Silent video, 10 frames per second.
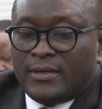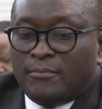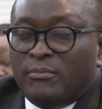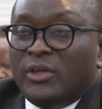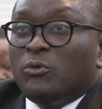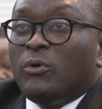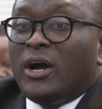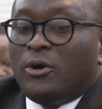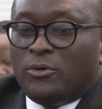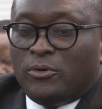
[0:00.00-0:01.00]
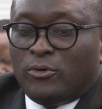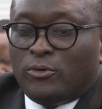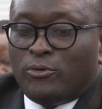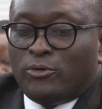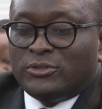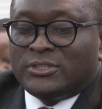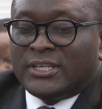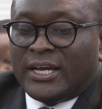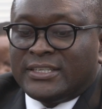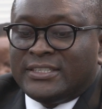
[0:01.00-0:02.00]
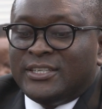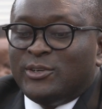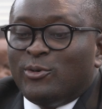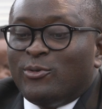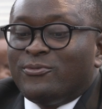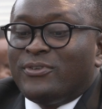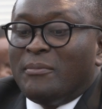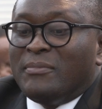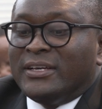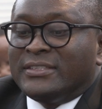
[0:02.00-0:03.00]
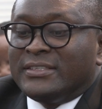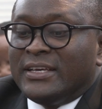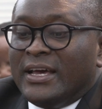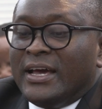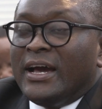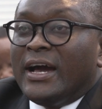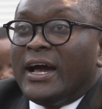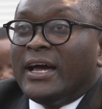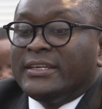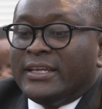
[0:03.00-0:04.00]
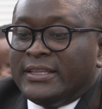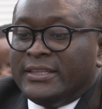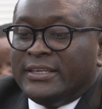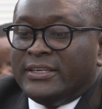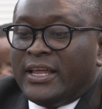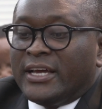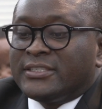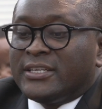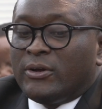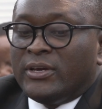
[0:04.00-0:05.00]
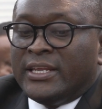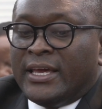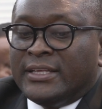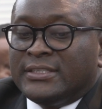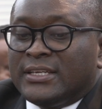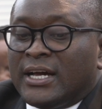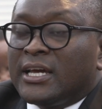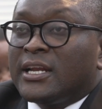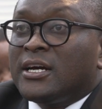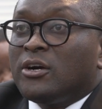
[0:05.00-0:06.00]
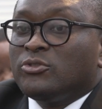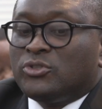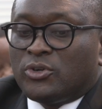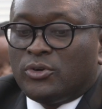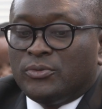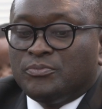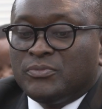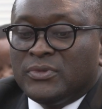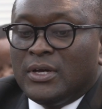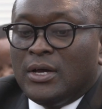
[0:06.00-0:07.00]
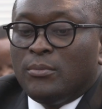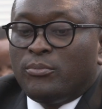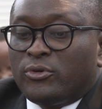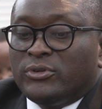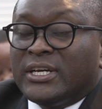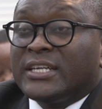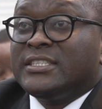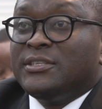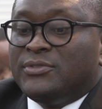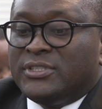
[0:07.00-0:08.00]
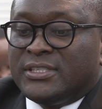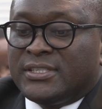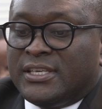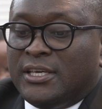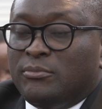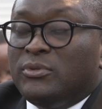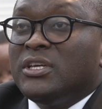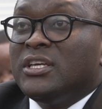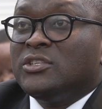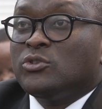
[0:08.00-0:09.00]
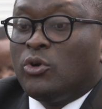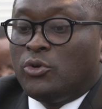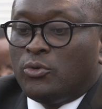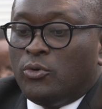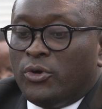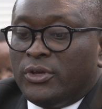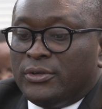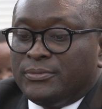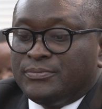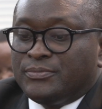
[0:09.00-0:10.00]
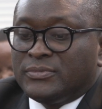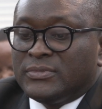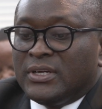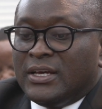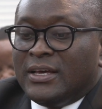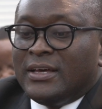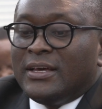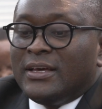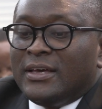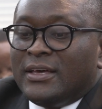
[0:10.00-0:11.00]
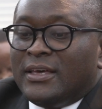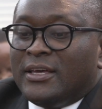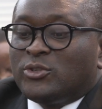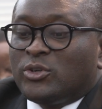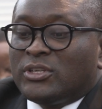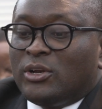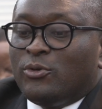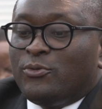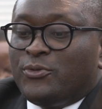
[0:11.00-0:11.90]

Meanwhile, contracting of farmers under the National Enhanced Agricultural Productivity Scheme is ongoing. A total of